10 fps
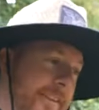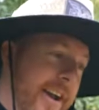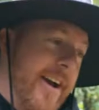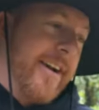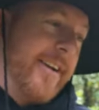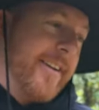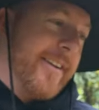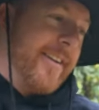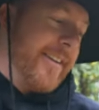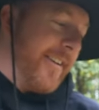Yeah.
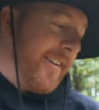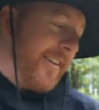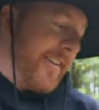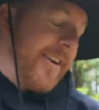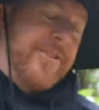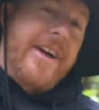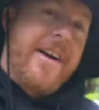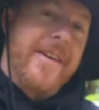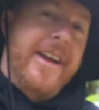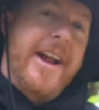It was
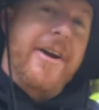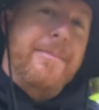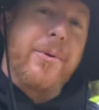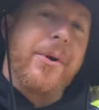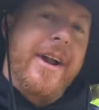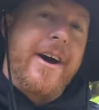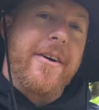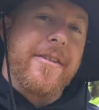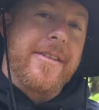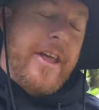half hanging out. He pulled it out.